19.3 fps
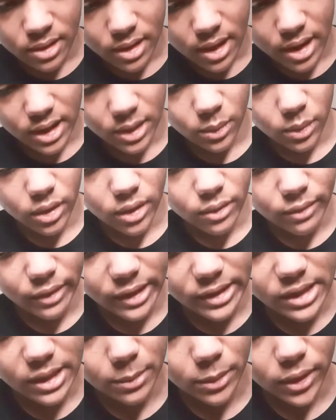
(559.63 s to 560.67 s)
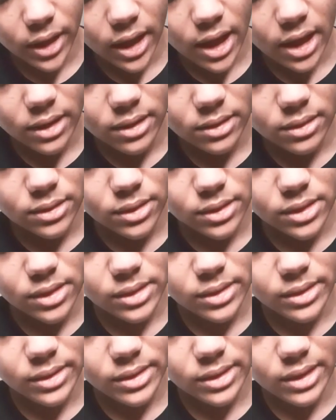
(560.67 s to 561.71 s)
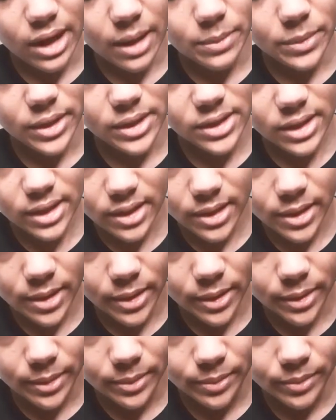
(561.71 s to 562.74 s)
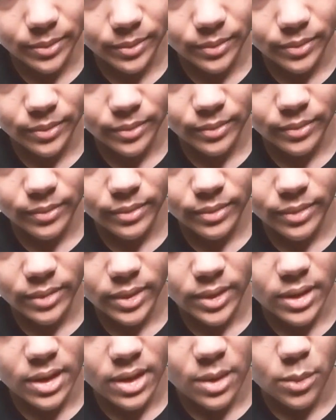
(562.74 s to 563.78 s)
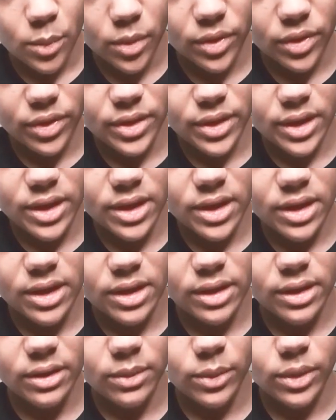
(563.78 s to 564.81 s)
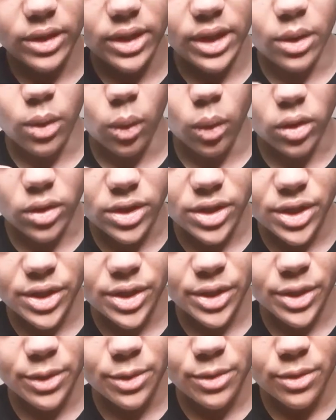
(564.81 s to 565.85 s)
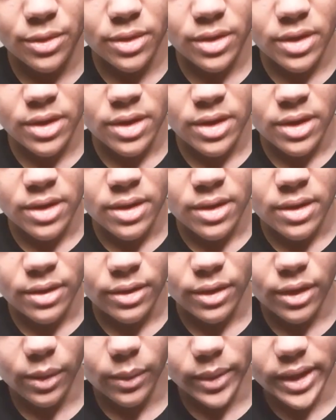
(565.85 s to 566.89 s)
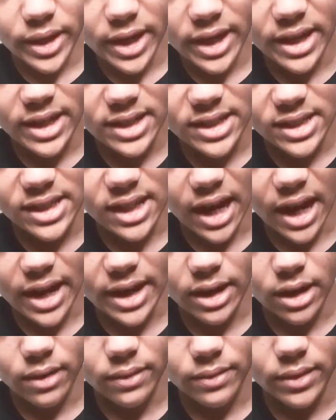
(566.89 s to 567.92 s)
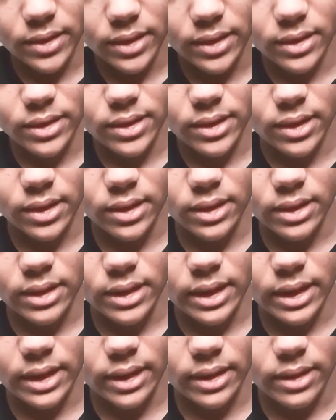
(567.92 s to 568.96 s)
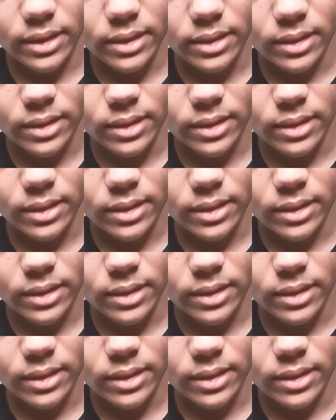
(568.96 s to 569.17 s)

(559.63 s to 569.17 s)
And you want to reassemble that. Just slap this in here with the with the horseshoe going inside of the, the thing.